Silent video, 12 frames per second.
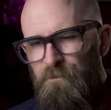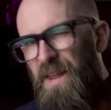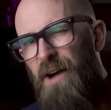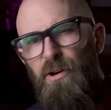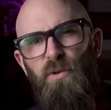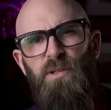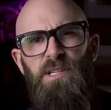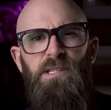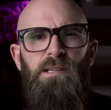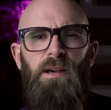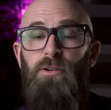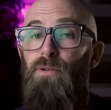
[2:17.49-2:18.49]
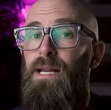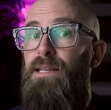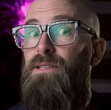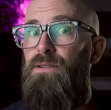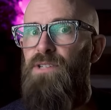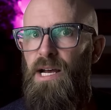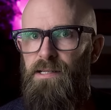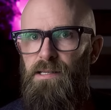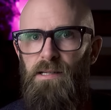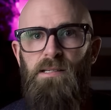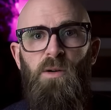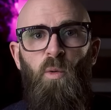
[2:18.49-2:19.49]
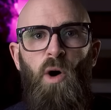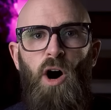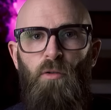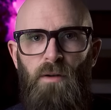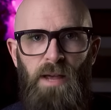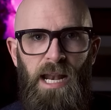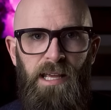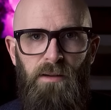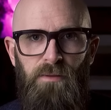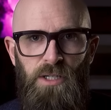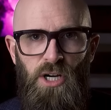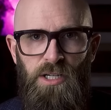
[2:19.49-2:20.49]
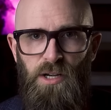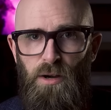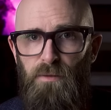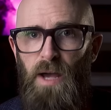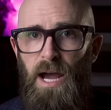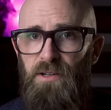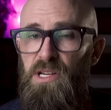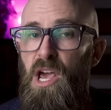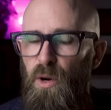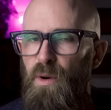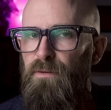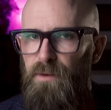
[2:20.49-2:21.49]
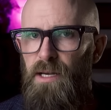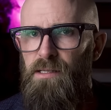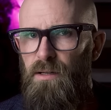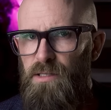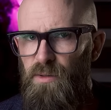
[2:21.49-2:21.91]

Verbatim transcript: Now, in order to really do justice to what Rovelli and Vidotto found, we first got